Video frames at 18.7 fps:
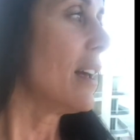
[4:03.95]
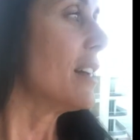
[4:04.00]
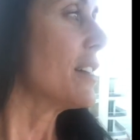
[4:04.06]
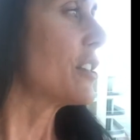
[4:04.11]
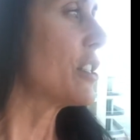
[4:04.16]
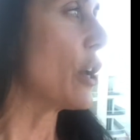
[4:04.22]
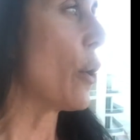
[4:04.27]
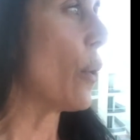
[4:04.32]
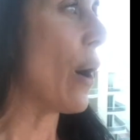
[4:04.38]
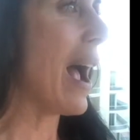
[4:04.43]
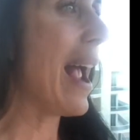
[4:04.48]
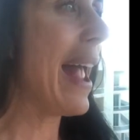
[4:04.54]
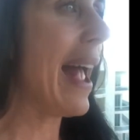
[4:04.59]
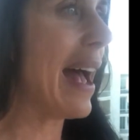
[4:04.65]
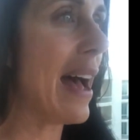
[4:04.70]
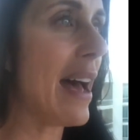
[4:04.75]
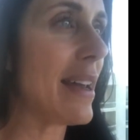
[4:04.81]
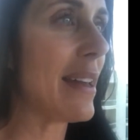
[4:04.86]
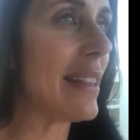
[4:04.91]
So I
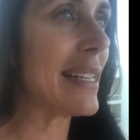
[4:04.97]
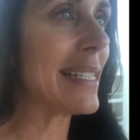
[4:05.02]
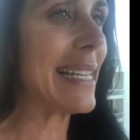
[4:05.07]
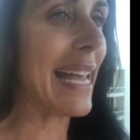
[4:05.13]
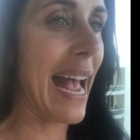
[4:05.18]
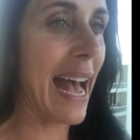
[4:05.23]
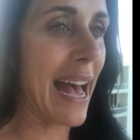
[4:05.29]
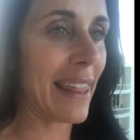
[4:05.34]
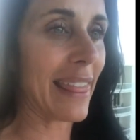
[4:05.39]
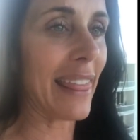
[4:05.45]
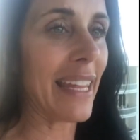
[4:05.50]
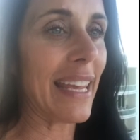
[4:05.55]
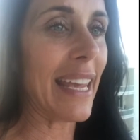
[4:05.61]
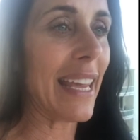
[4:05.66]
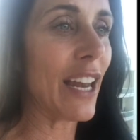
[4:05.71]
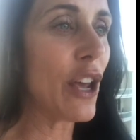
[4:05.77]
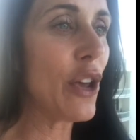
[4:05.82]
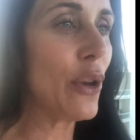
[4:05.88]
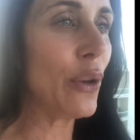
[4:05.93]
had this
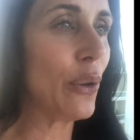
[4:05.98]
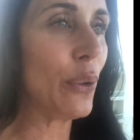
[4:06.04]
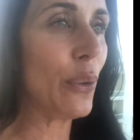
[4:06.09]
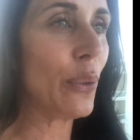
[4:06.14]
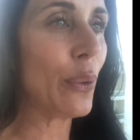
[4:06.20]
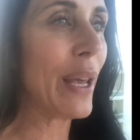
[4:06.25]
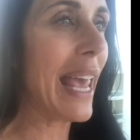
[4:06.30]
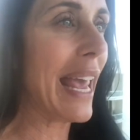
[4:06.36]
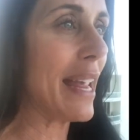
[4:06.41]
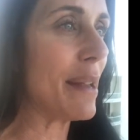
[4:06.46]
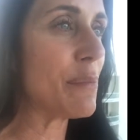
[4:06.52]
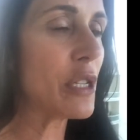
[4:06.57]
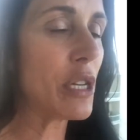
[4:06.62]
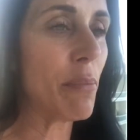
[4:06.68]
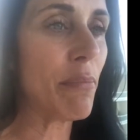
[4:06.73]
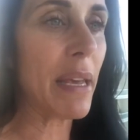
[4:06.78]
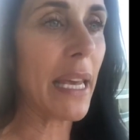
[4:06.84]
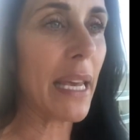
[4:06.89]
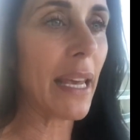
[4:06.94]
athlete who came to
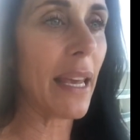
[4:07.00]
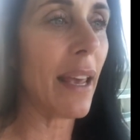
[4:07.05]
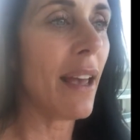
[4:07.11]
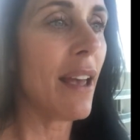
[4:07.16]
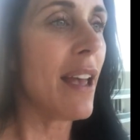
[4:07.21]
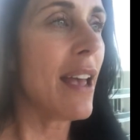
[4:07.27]
me.